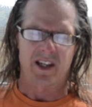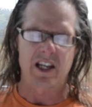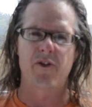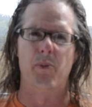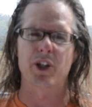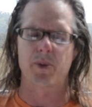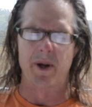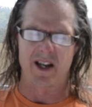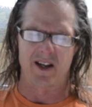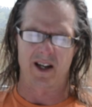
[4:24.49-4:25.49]
Eve
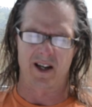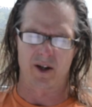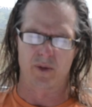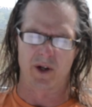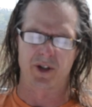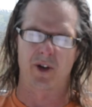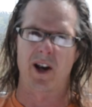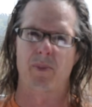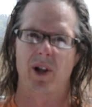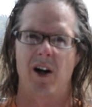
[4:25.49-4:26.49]
Bushman, who wrote a
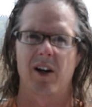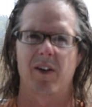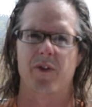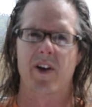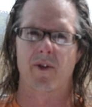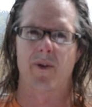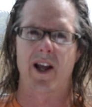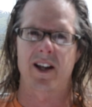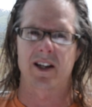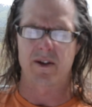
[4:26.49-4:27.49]
great blog. If you've never
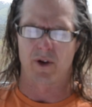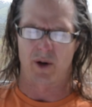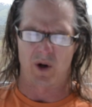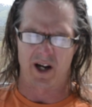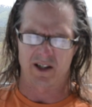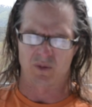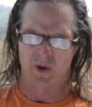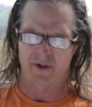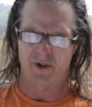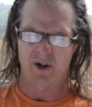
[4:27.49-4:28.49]
read it, Eve on Wine is
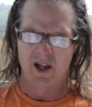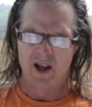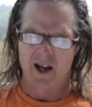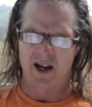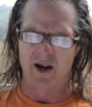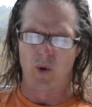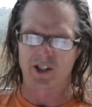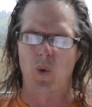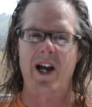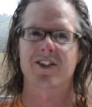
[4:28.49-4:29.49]
wonderful.
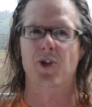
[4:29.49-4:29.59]
What's Wes